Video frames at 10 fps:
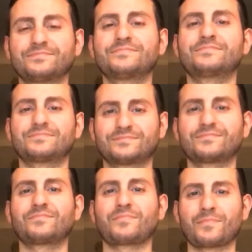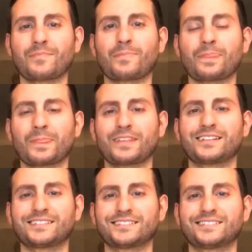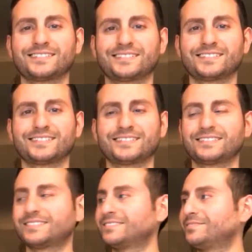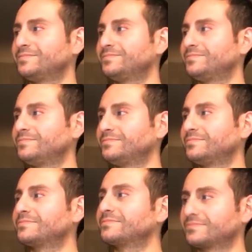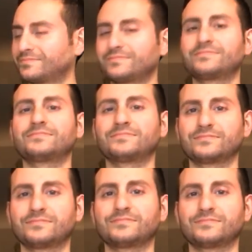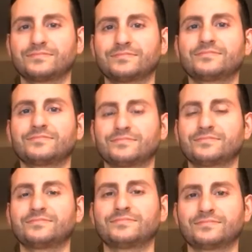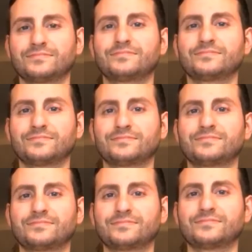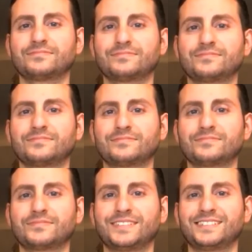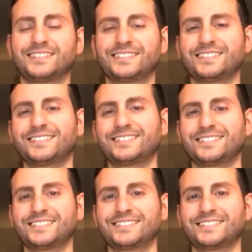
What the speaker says: This person isn't speaking.